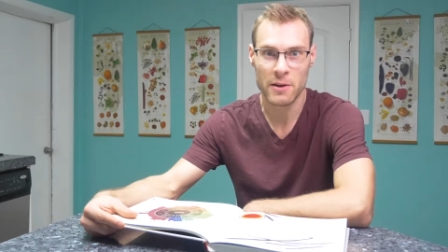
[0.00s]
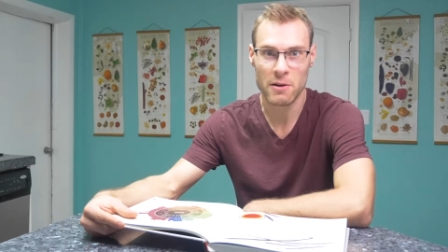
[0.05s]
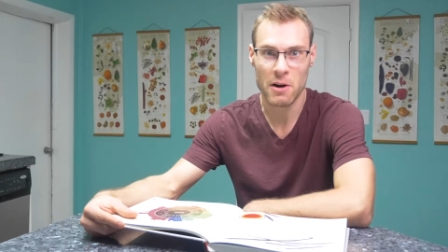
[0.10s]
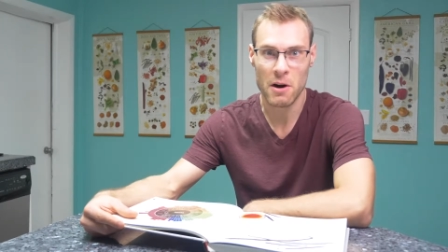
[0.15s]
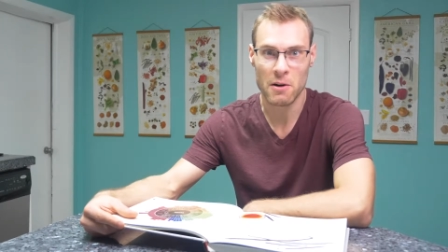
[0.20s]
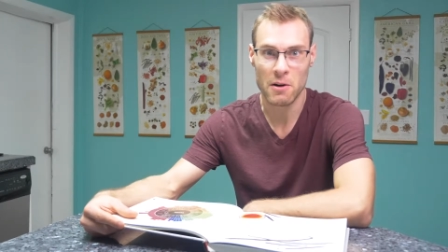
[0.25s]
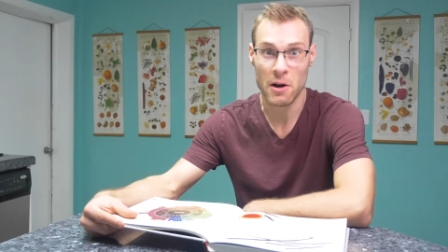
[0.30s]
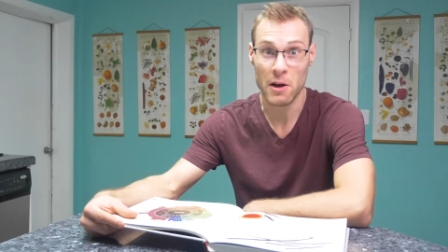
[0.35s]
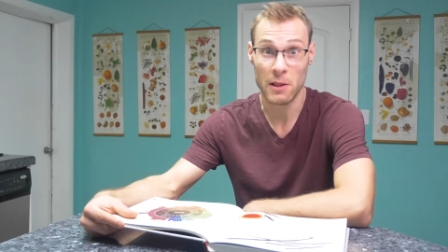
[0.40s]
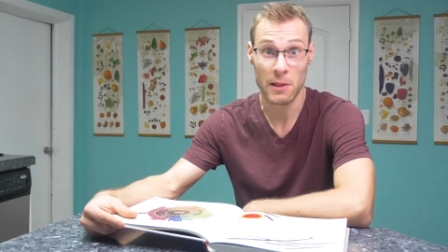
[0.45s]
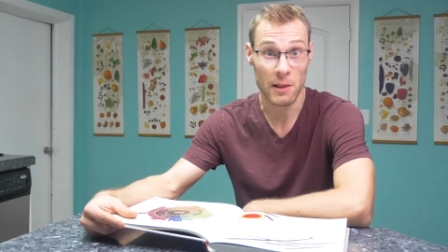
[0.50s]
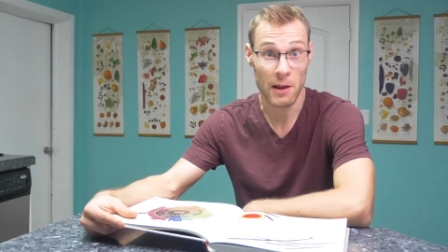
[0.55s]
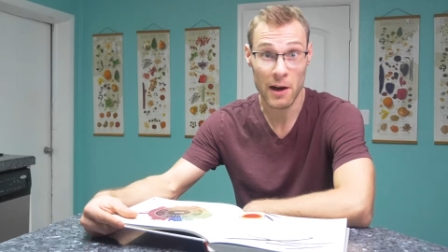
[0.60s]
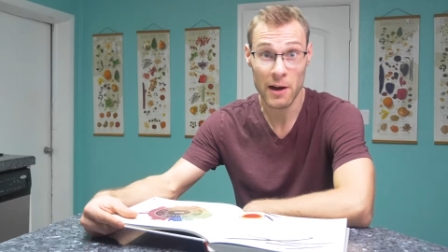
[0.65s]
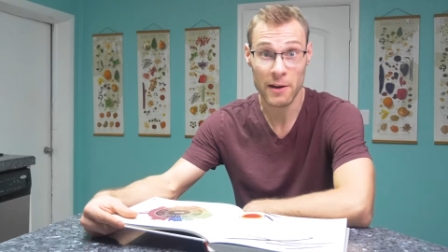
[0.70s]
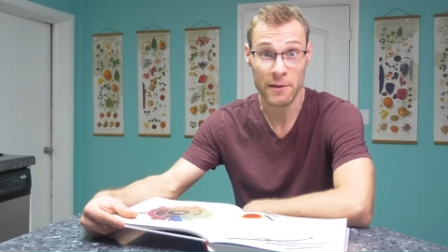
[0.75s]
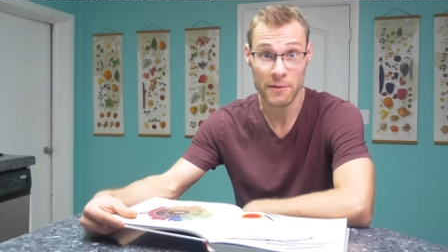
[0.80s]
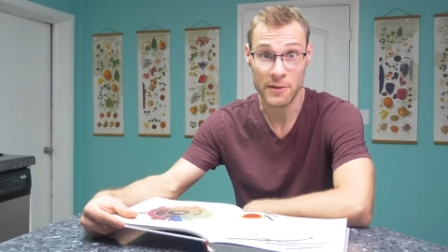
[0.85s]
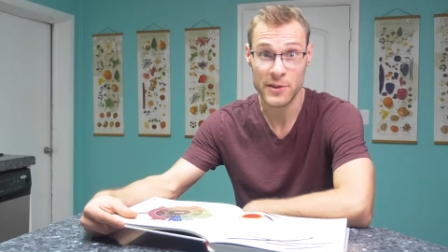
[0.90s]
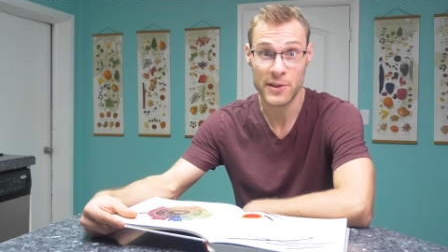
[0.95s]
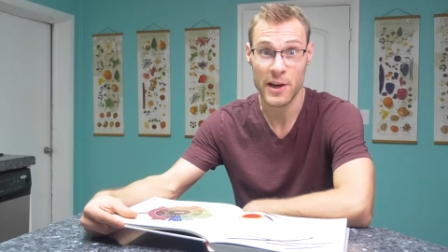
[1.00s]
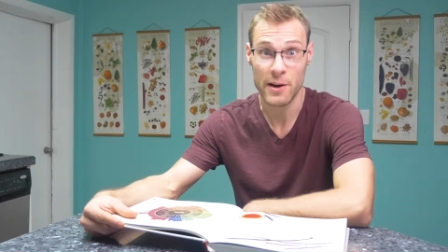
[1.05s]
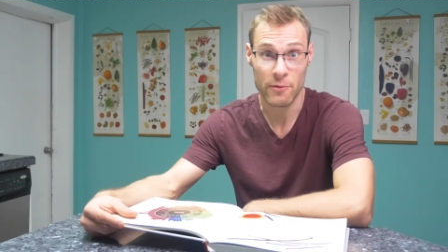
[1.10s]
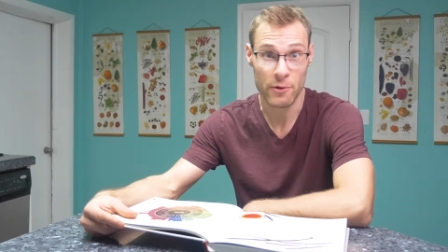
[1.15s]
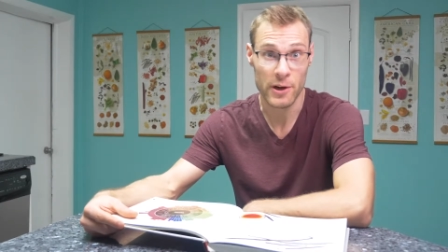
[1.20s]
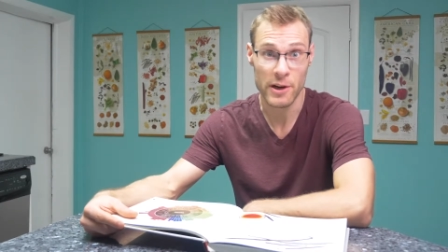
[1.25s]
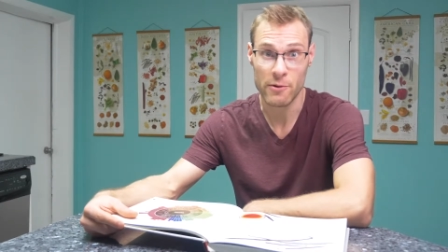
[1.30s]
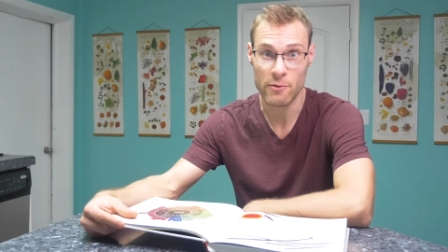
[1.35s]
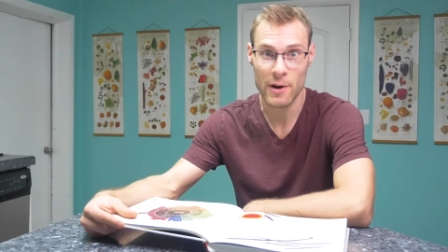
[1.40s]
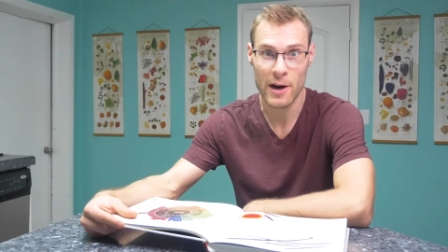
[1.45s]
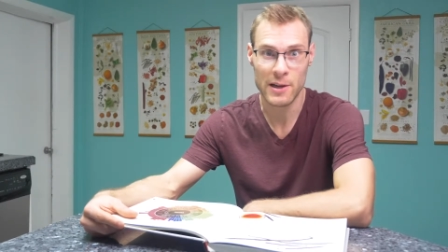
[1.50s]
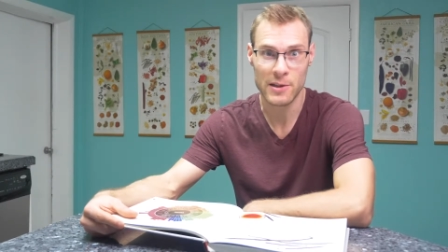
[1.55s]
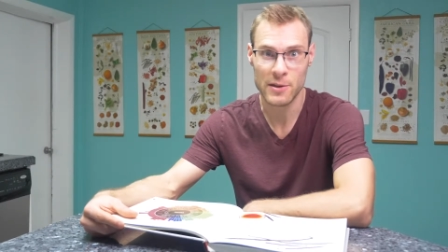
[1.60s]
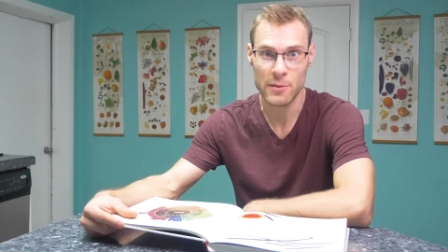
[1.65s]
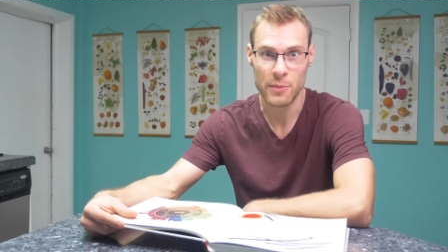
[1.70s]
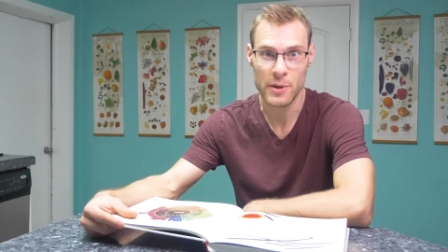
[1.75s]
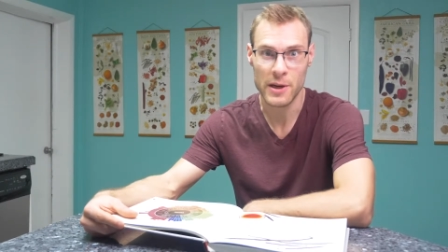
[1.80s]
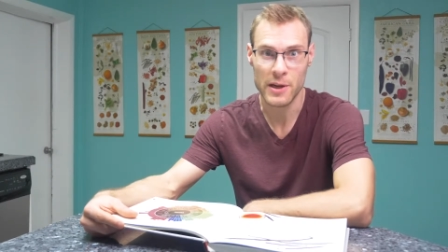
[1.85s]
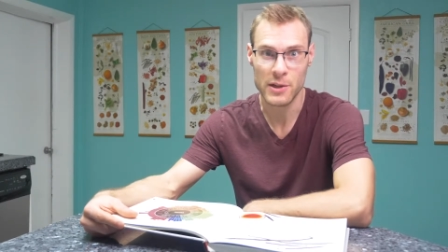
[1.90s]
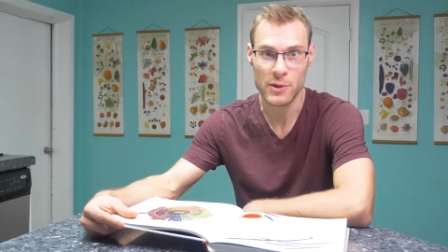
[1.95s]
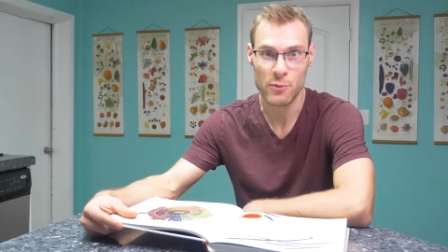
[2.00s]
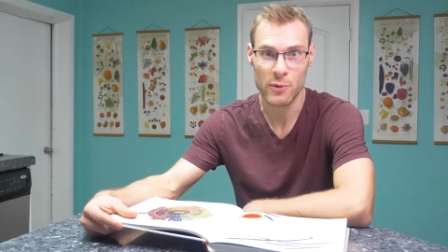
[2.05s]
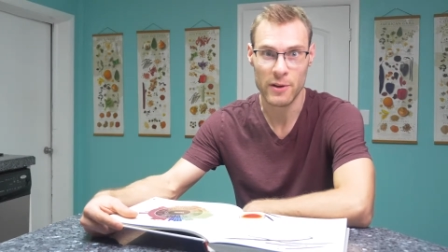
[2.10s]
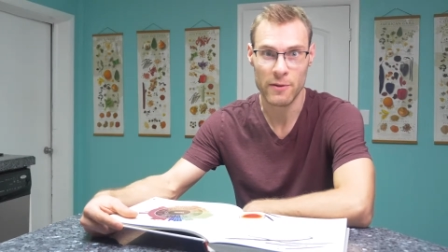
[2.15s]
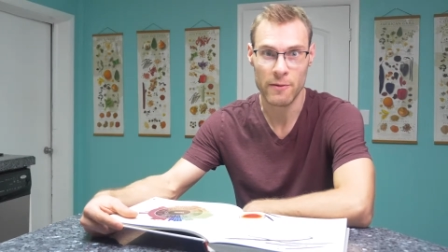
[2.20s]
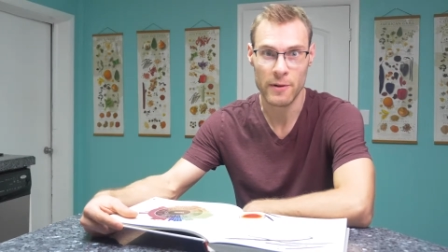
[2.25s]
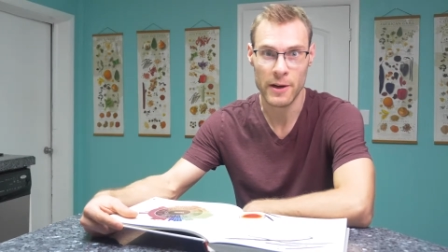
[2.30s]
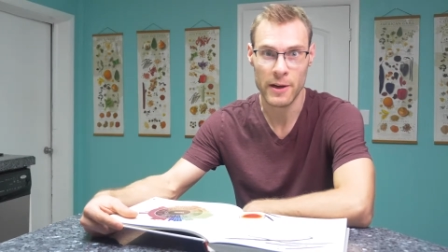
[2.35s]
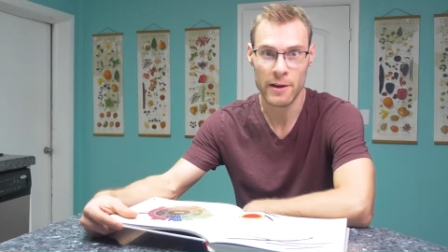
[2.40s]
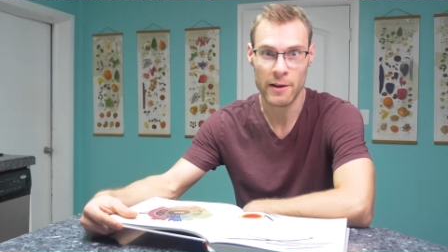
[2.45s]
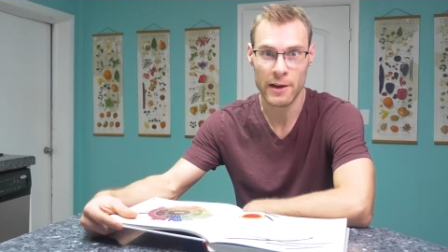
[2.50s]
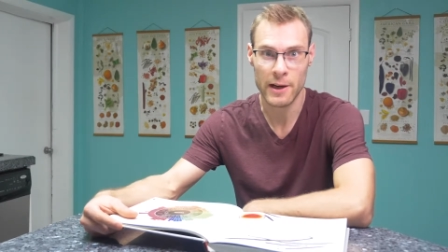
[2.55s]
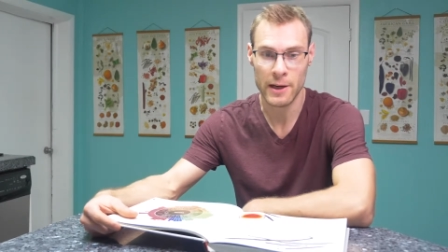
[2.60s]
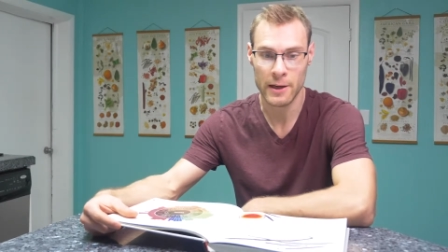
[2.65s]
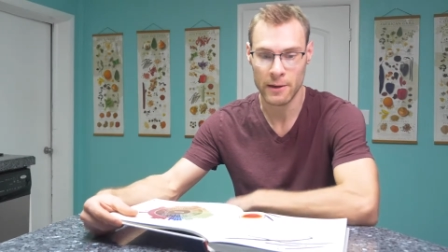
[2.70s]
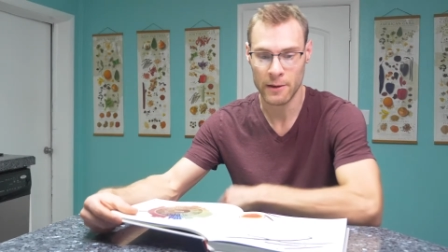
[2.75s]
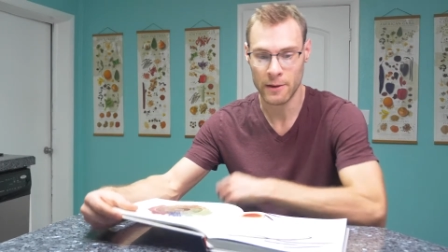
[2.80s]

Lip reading: are a lot of savory recipes with vanilla.